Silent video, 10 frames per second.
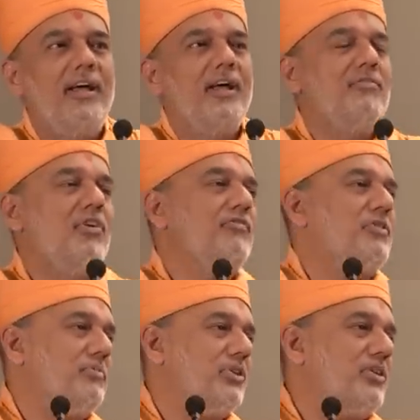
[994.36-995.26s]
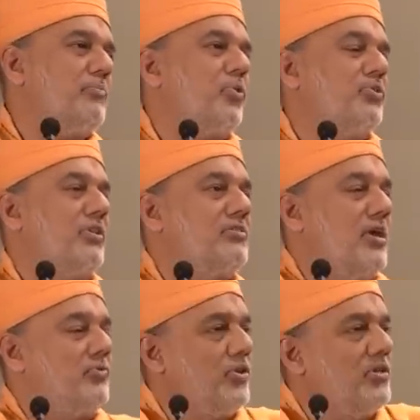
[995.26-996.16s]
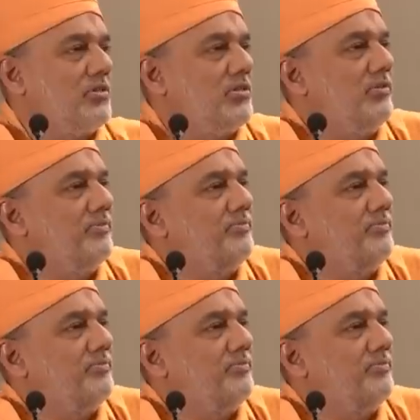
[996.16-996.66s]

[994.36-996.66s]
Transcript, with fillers: And one of them just approached the receptionist